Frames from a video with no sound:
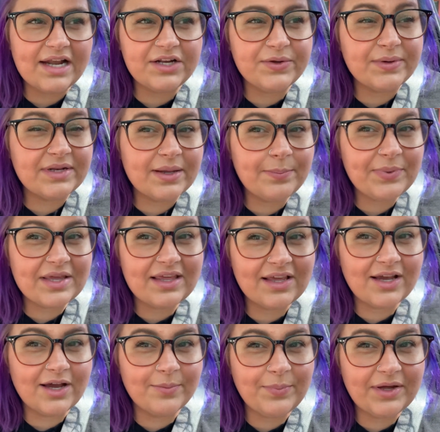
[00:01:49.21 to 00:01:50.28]
and you end up picking
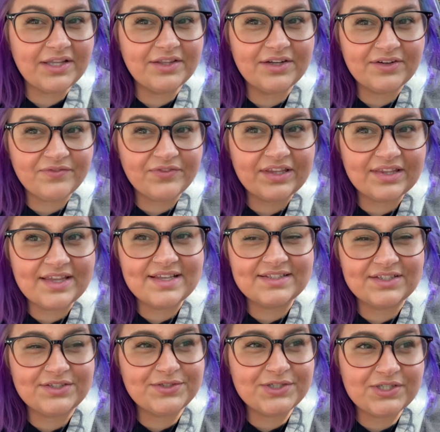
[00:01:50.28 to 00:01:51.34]
up on their feelings
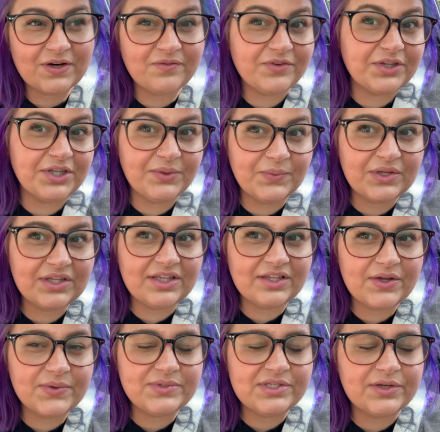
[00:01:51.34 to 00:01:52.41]
and you start feeling really
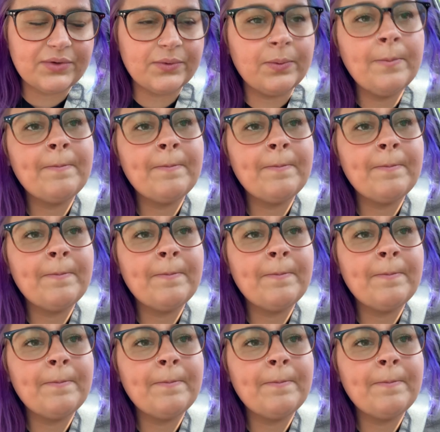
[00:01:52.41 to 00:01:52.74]
low too?